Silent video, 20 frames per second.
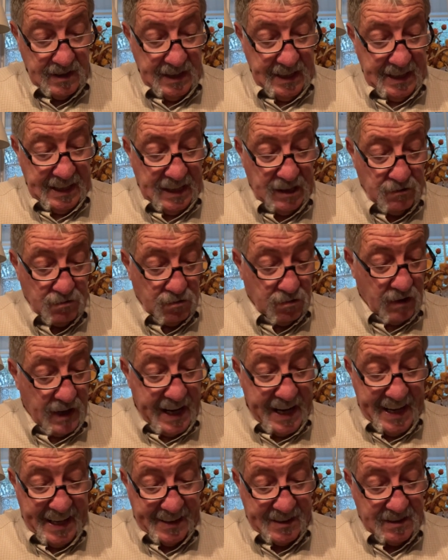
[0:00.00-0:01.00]
He
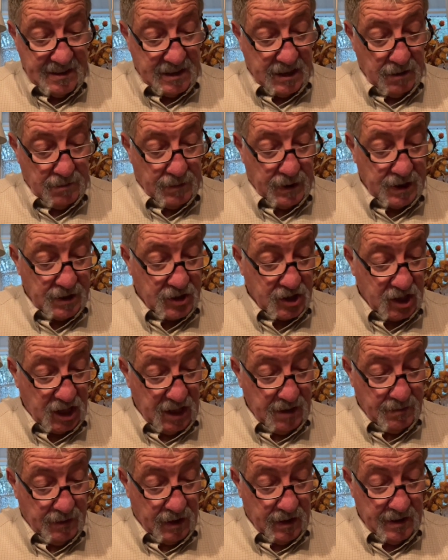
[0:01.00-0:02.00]
ran to
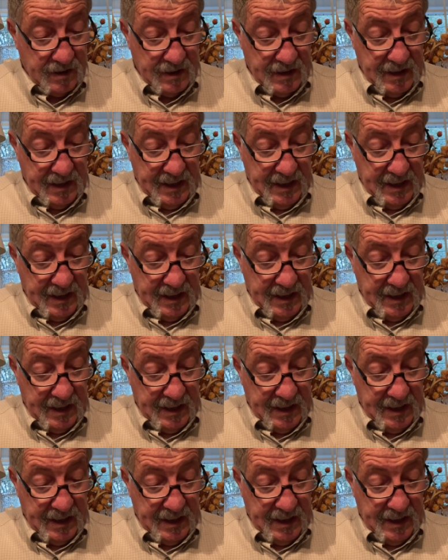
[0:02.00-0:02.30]
Beersheba,